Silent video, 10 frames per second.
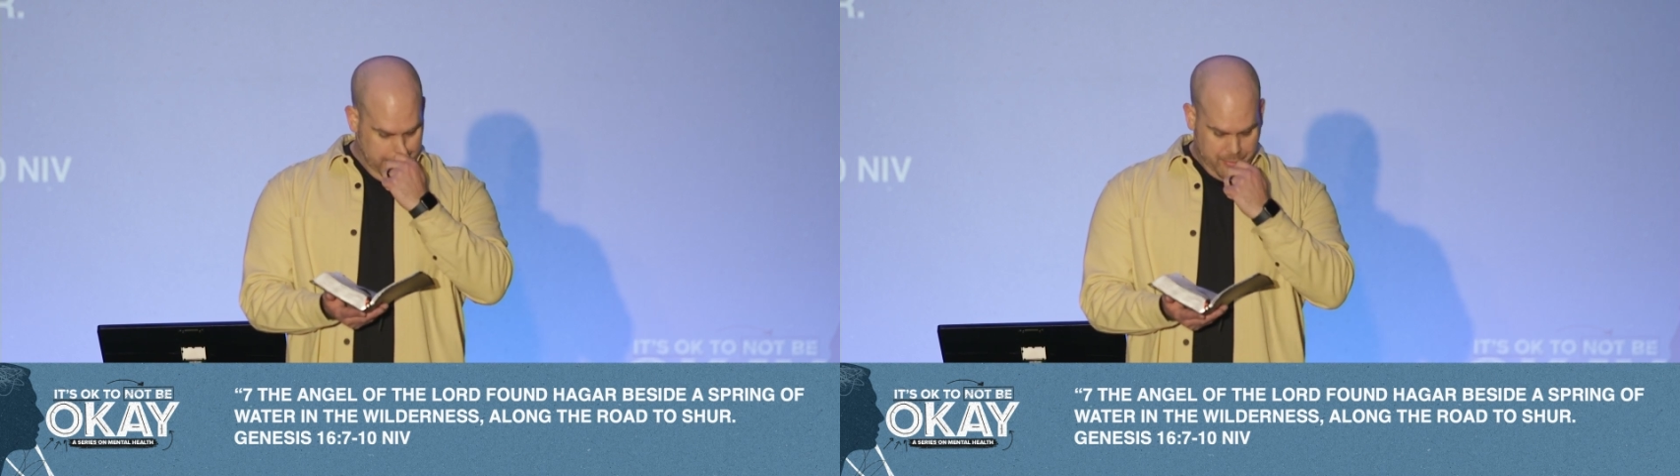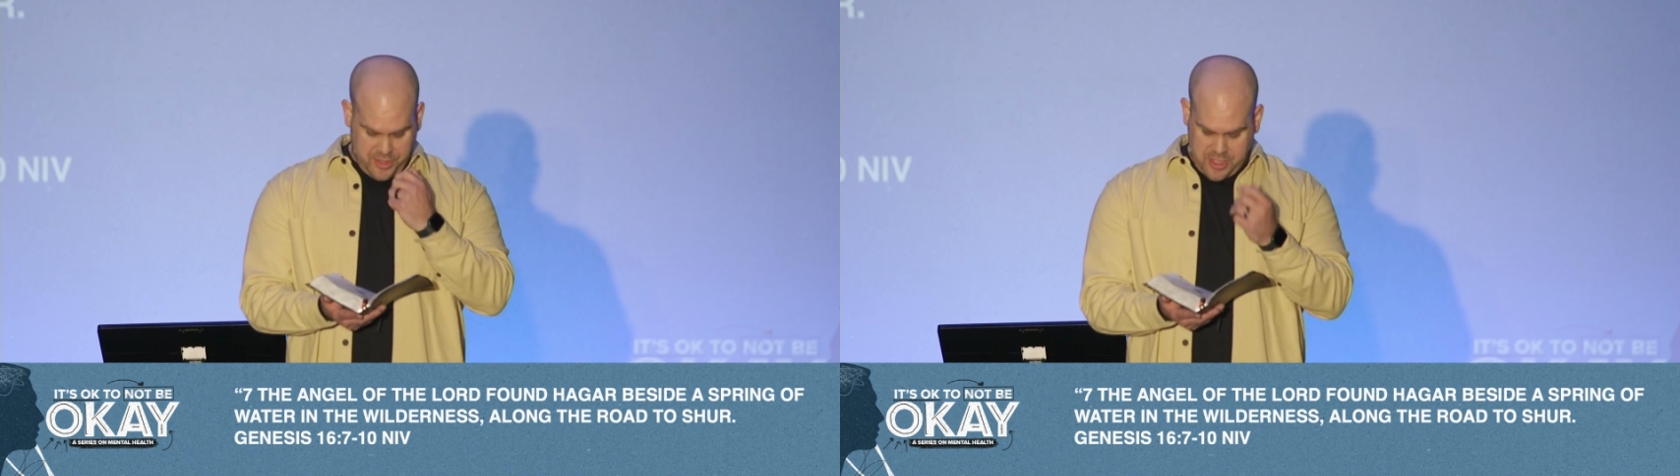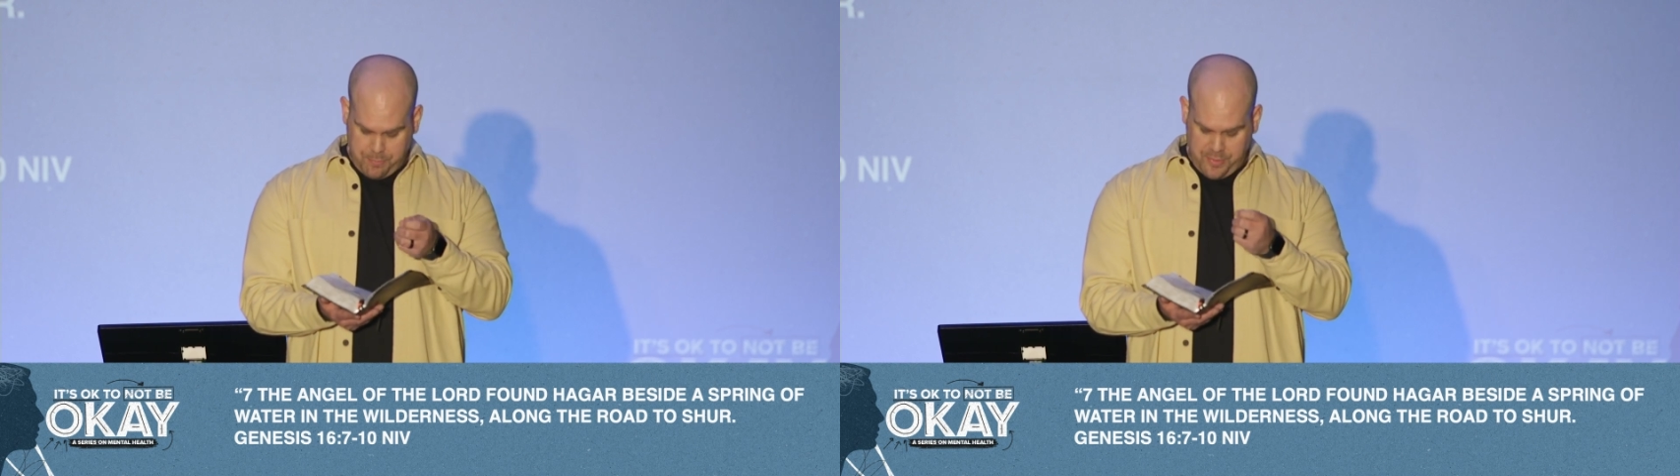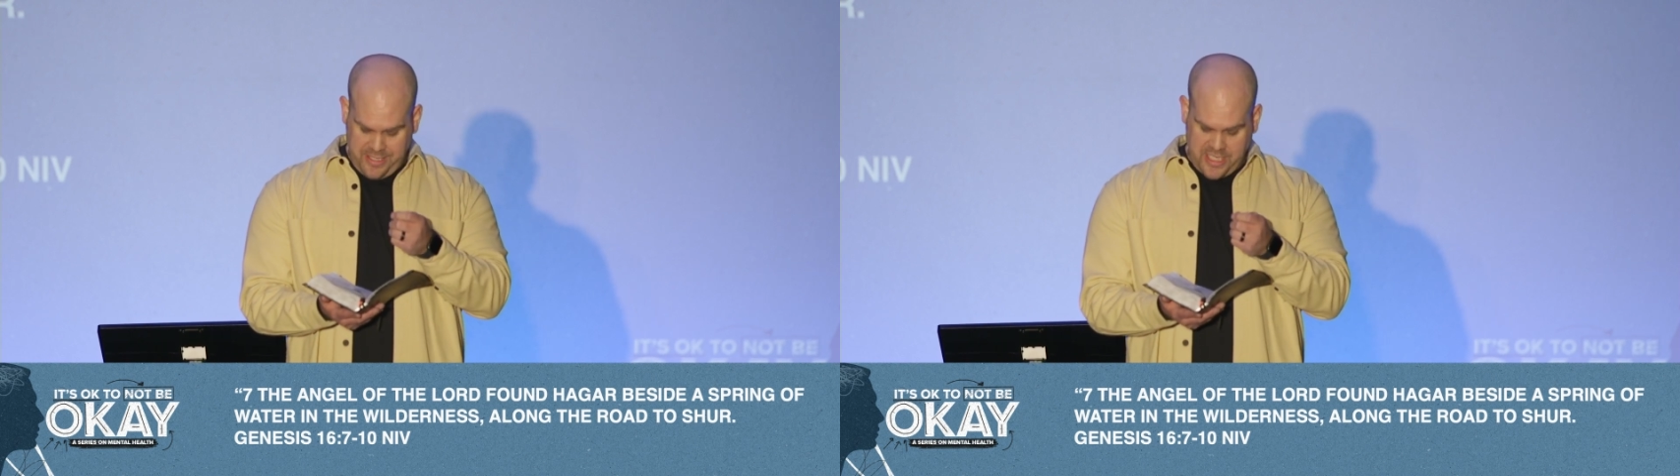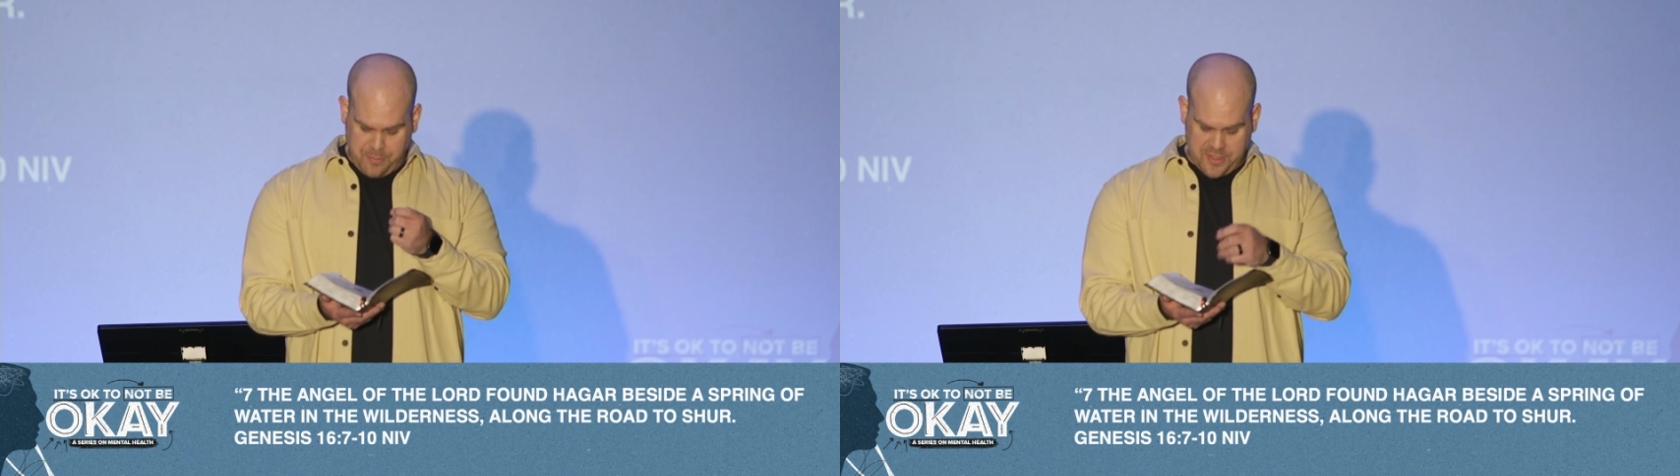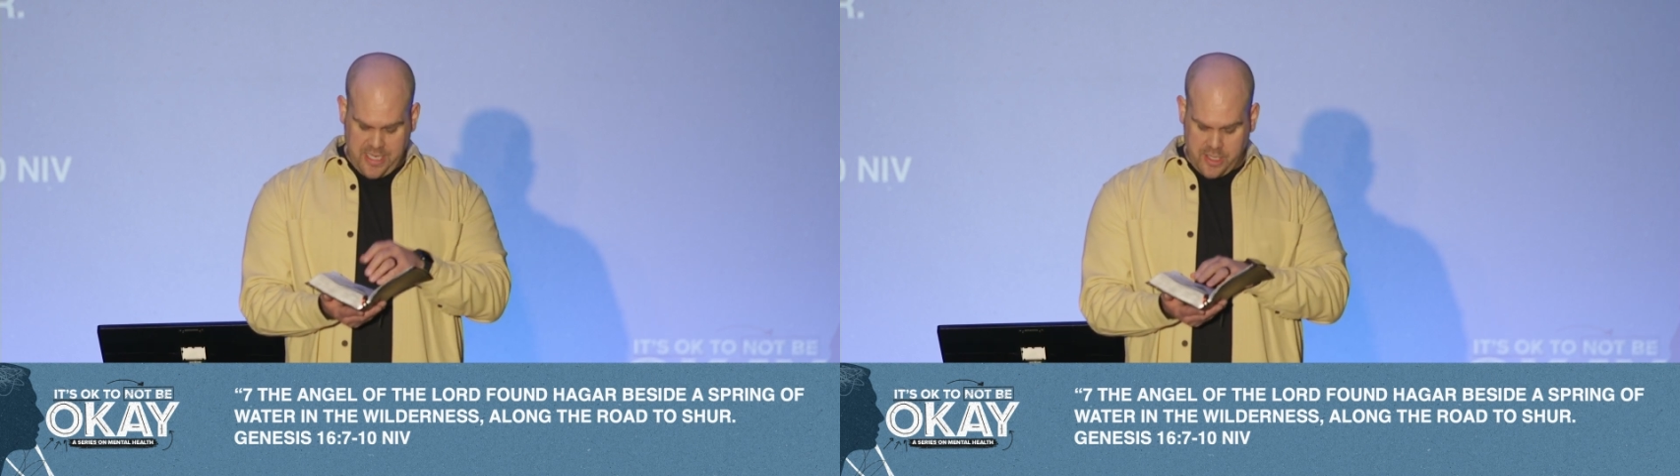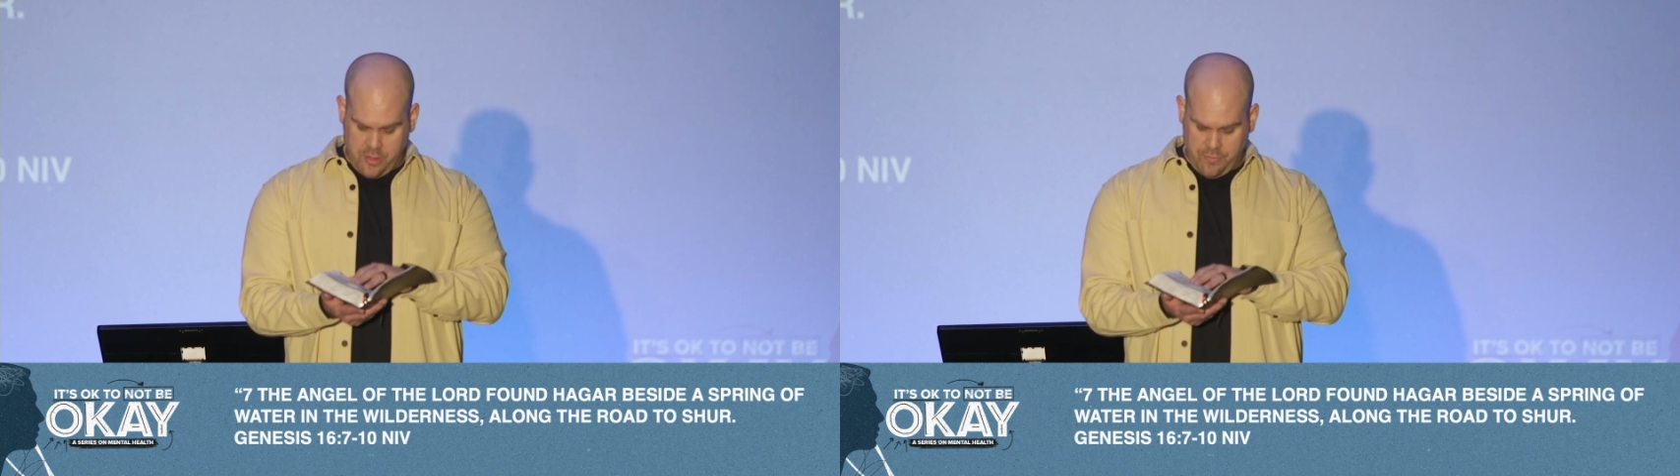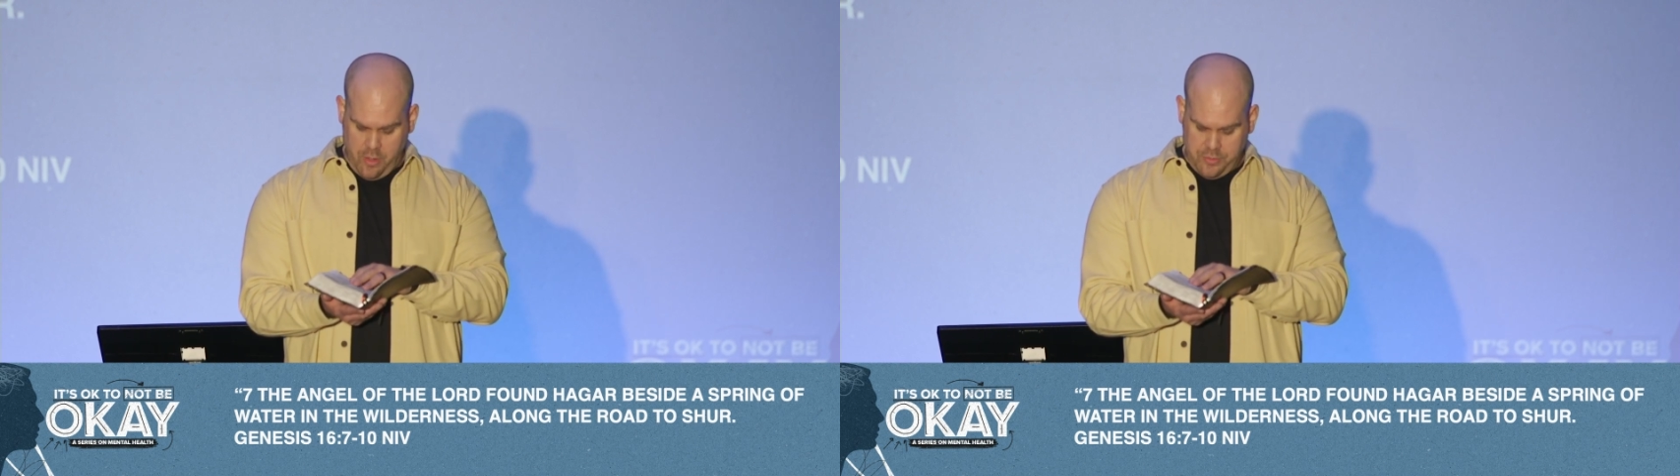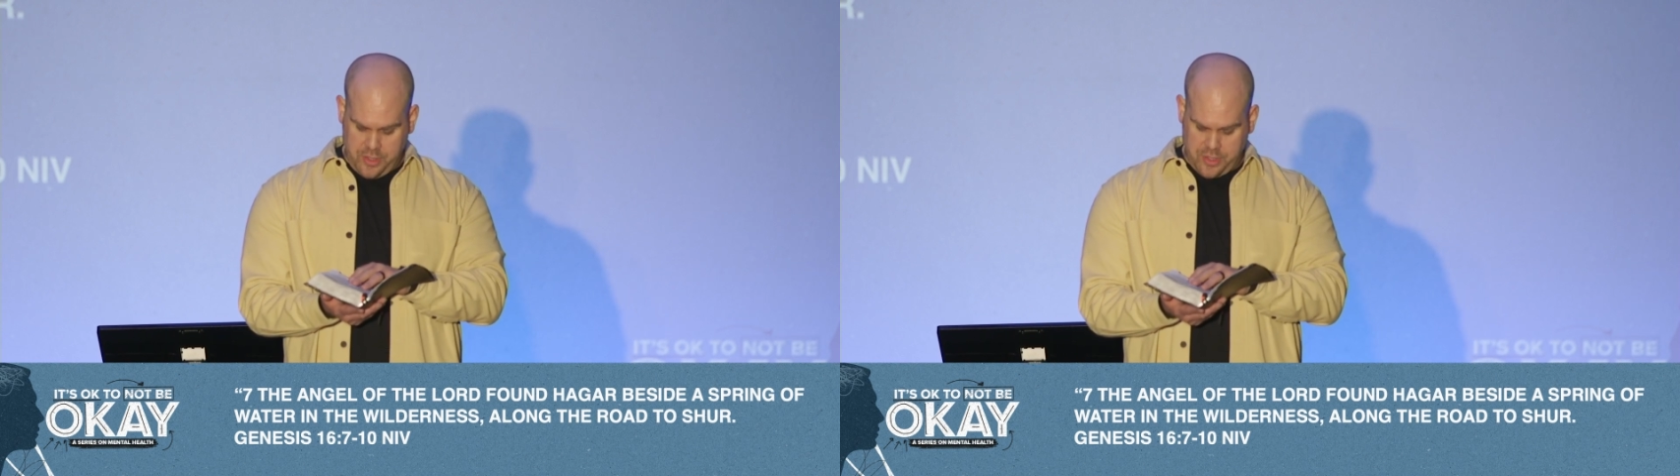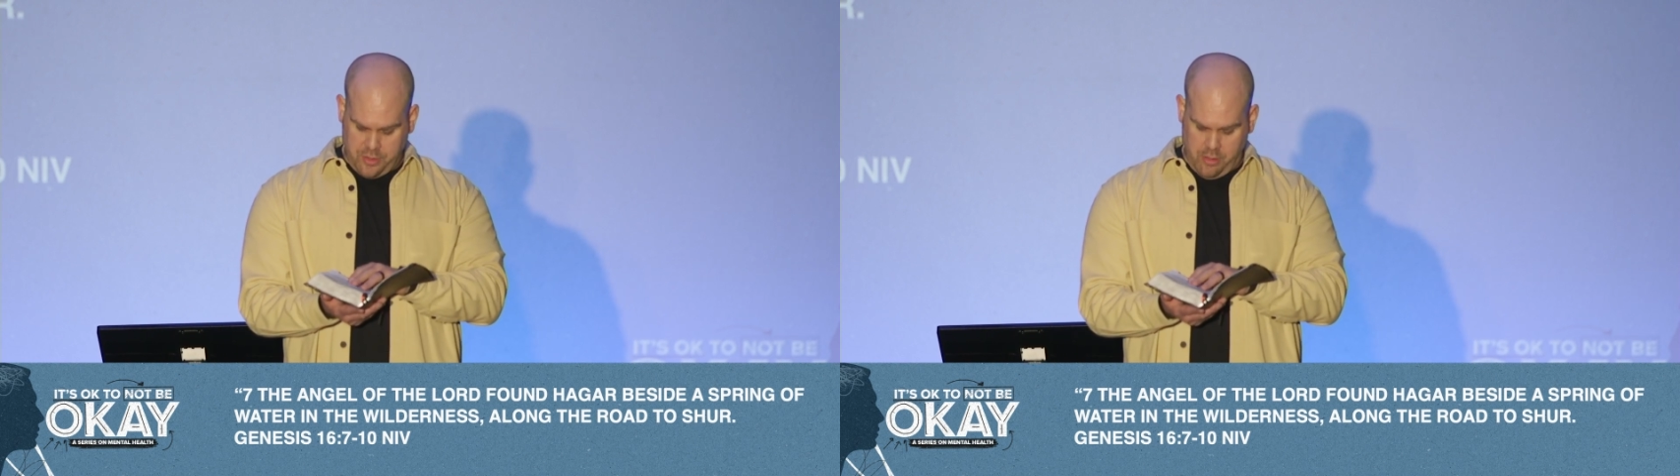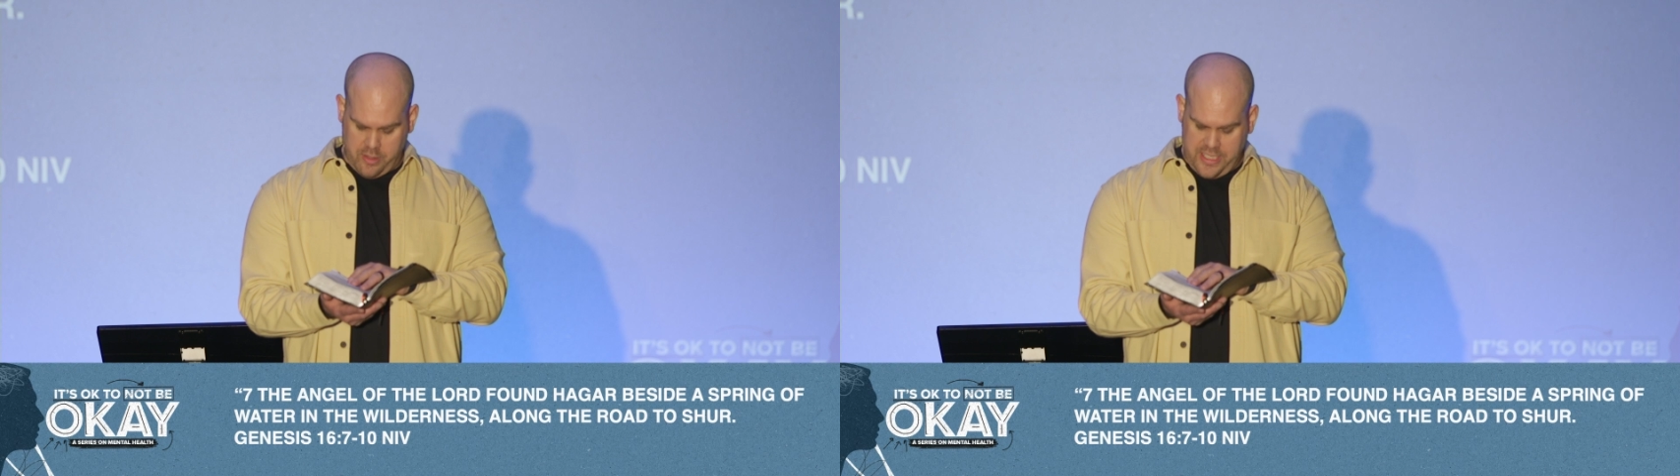It was a spring that's beside the road to Shur.